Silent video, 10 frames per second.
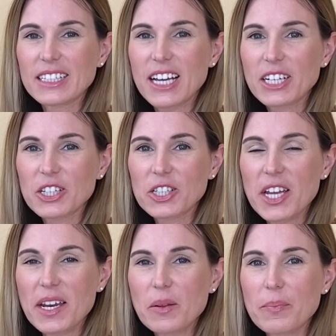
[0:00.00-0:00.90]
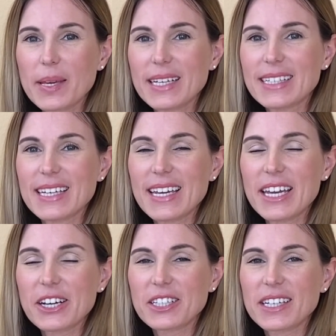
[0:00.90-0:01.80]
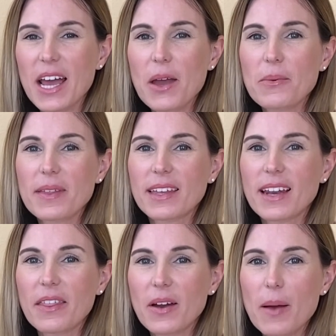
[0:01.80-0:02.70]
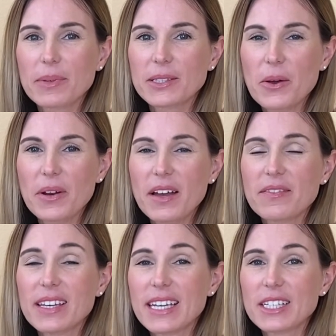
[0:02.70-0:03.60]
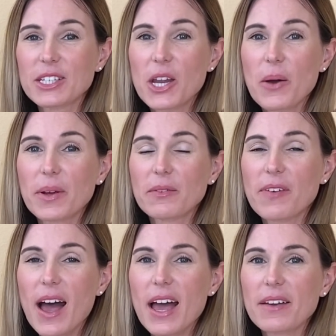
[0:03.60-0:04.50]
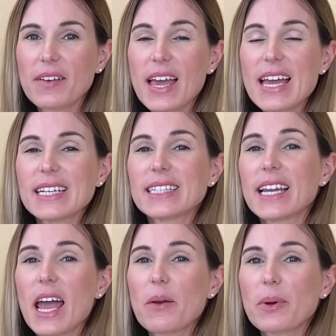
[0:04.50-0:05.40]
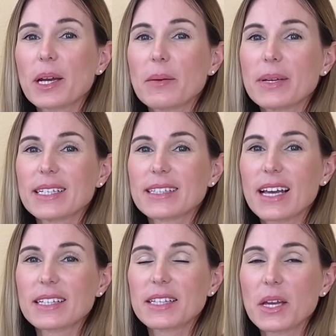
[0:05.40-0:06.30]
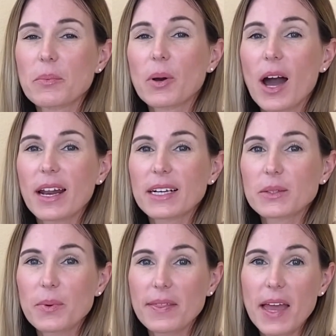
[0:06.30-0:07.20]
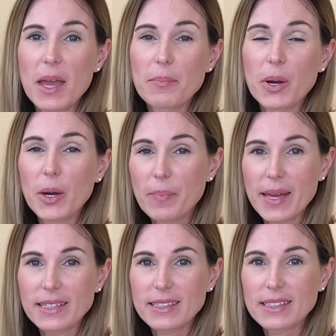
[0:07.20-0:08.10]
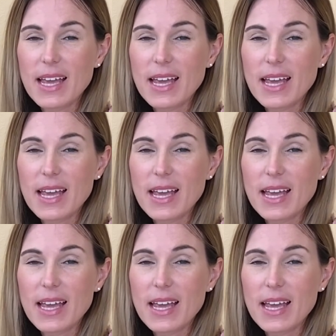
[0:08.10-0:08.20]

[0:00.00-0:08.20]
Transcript: Dr. Shannon PT here today with another episode of Need to Know in 5. Today we're going to be discussing products with a purpose.